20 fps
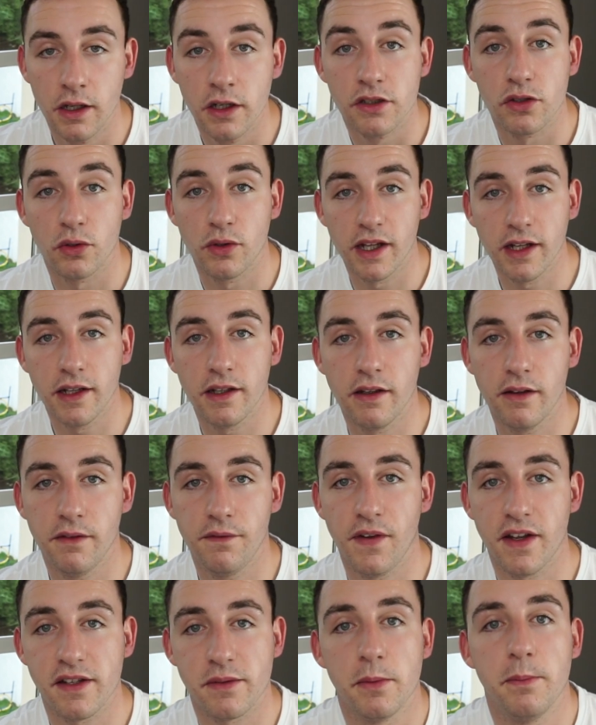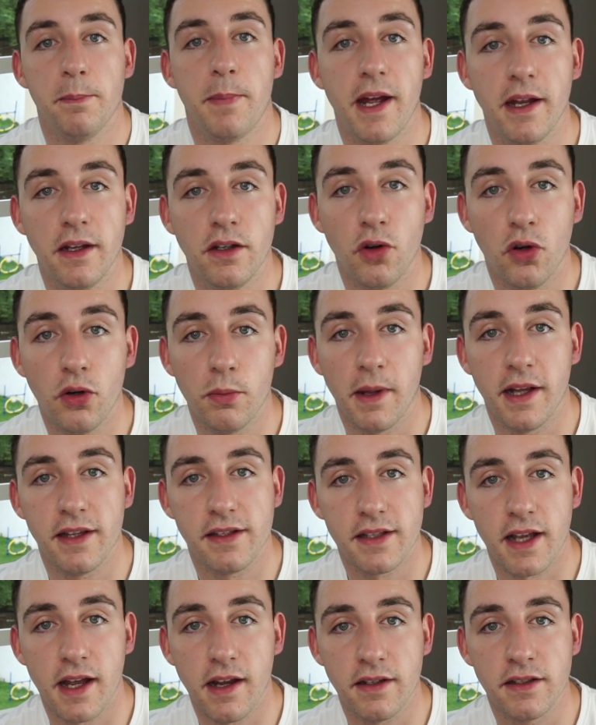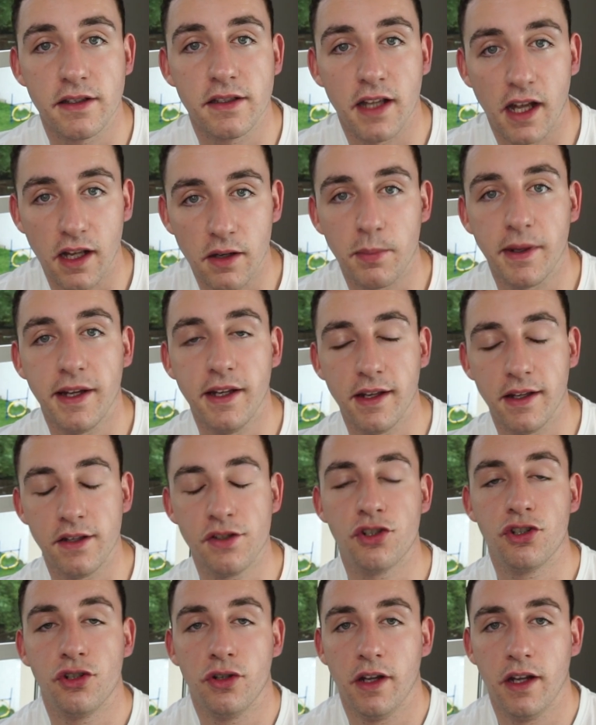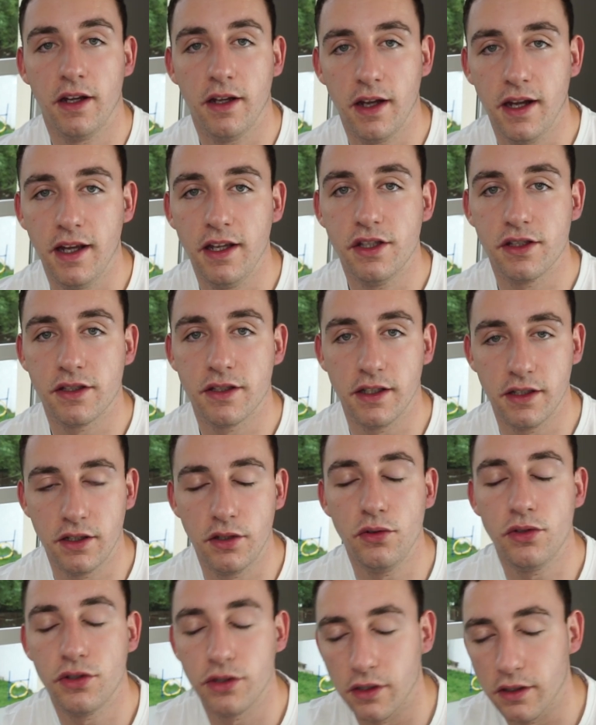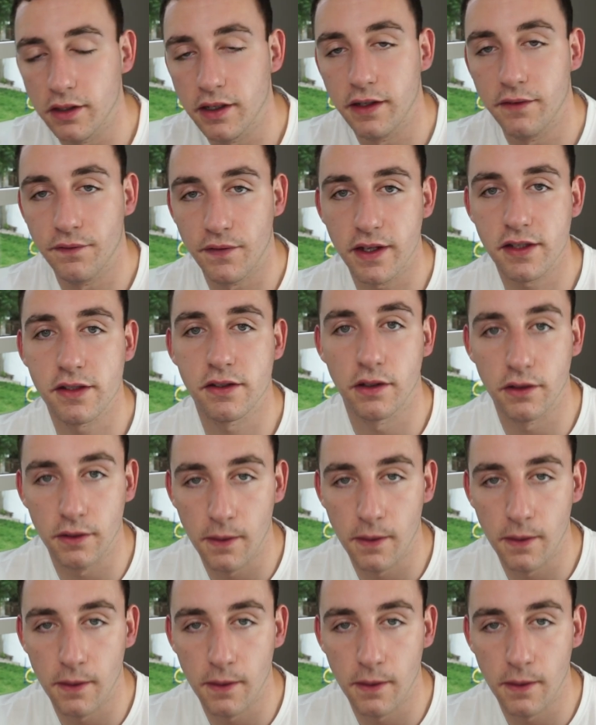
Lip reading: So think of the investment bank Goldman Sachs, that'll be an institutional investor.